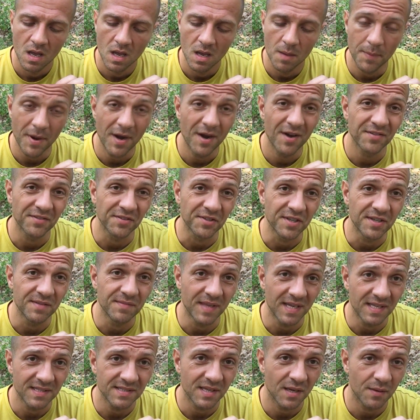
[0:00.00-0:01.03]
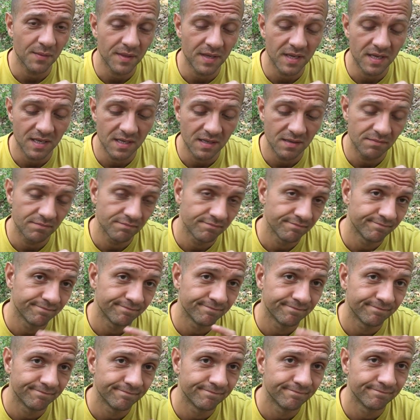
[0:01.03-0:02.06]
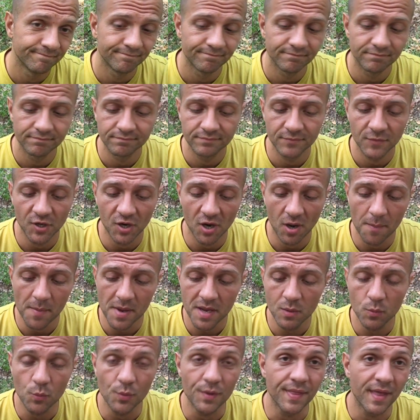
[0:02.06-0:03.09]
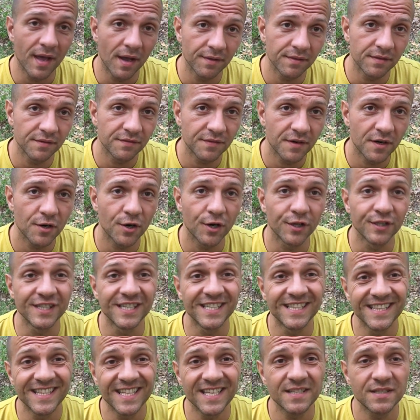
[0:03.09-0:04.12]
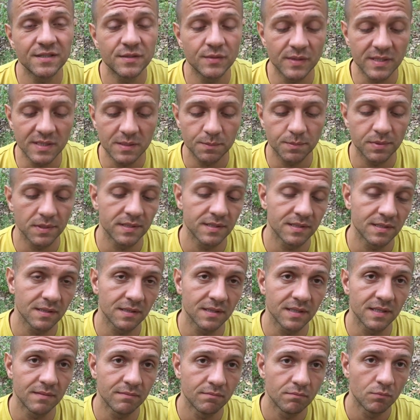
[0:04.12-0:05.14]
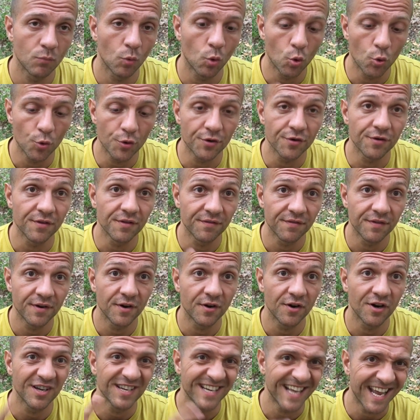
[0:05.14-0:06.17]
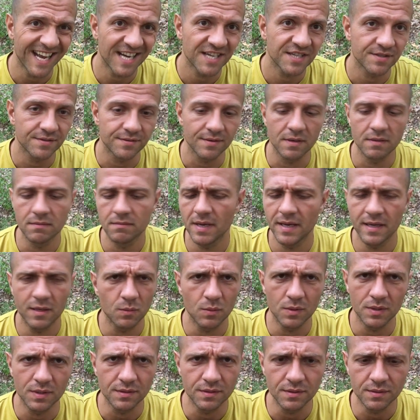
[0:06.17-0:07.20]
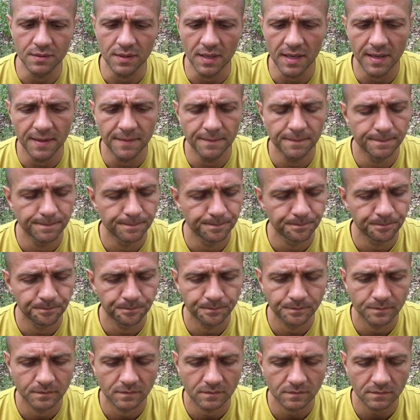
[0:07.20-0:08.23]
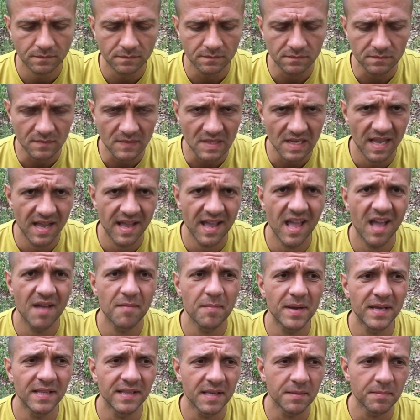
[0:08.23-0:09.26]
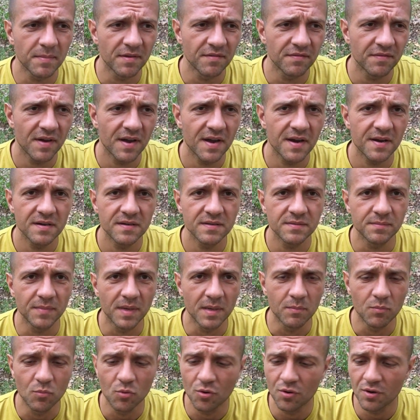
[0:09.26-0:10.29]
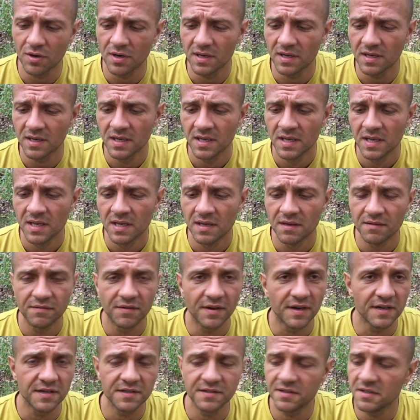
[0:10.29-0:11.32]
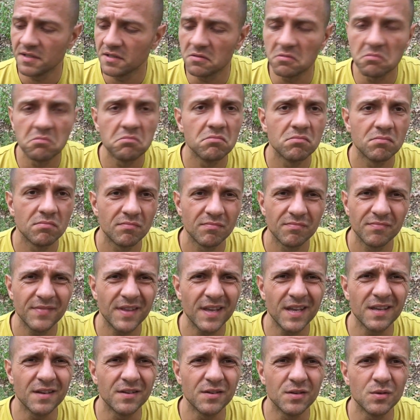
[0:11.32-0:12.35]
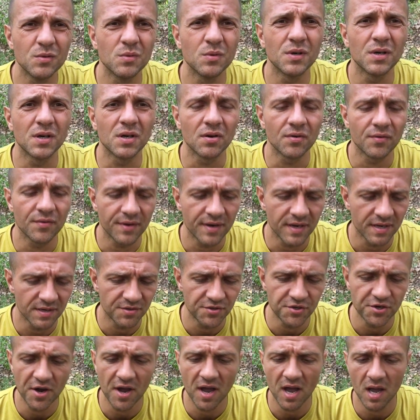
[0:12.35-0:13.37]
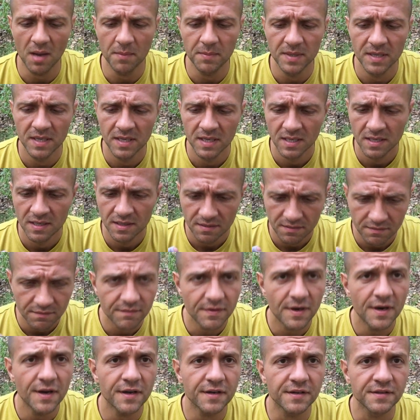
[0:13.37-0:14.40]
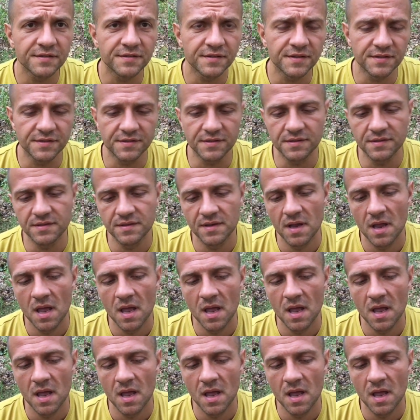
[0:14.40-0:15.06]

Apparently, that's how they come in, without the ferro rod, unless you explicitly order the ferro rod extra. I don't want to do that. I have my Light My Fires, my Mora fire steel. They do a great job. Very consistent.